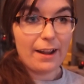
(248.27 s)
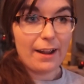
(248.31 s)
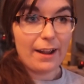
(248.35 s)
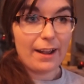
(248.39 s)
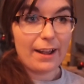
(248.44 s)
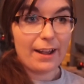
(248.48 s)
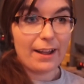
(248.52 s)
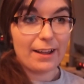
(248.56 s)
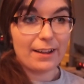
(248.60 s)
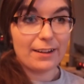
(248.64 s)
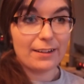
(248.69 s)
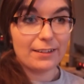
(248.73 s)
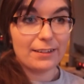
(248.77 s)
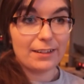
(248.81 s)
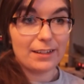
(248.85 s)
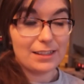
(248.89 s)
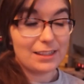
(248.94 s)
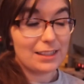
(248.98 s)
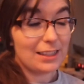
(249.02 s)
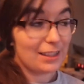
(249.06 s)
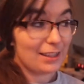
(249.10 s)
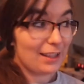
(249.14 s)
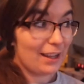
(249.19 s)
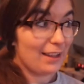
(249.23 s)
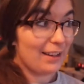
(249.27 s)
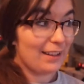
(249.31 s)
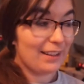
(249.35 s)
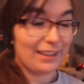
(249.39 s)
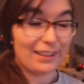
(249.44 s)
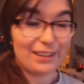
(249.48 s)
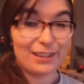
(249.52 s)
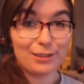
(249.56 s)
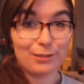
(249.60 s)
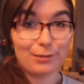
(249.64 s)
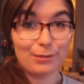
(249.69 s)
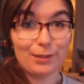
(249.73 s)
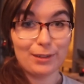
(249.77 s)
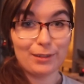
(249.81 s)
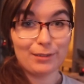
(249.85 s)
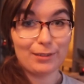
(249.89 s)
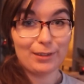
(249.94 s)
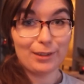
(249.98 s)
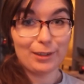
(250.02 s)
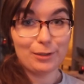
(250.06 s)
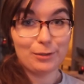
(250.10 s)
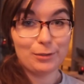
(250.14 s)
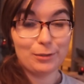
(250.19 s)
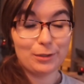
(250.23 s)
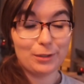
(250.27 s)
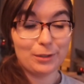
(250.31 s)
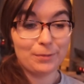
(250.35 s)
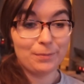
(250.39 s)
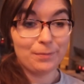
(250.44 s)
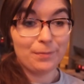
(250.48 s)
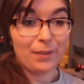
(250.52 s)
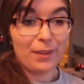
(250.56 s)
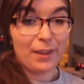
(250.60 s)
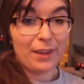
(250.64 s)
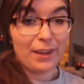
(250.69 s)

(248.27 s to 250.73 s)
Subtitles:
And it's exciting. It's really, really cool.